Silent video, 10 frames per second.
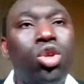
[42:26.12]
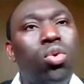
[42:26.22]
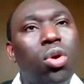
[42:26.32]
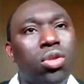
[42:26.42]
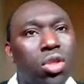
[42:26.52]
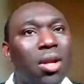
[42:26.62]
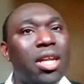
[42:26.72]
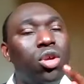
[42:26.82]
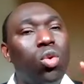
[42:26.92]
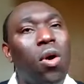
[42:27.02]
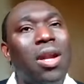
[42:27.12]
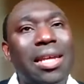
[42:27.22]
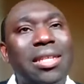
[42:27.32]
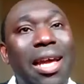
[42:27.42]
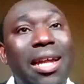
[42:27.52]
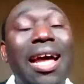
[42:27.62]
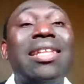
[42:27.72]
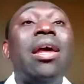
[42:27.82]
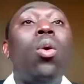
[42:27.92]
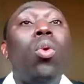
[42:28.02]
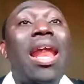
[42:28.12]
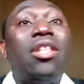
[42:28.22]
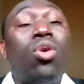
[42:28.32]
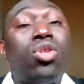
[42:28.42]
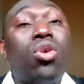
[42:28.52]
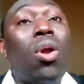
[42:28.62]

you on Sunday, you will understand that let us